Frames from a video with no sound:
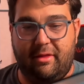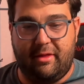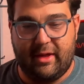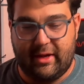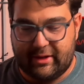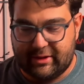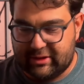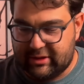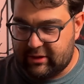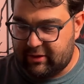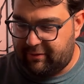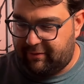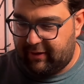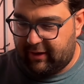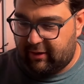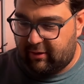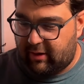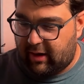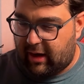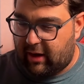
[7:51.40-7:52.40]
this
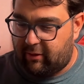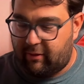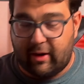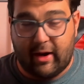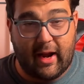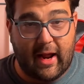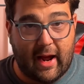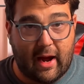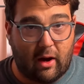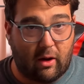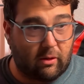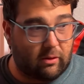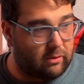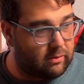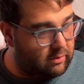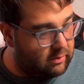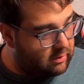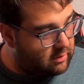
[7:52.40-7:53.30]
figured out now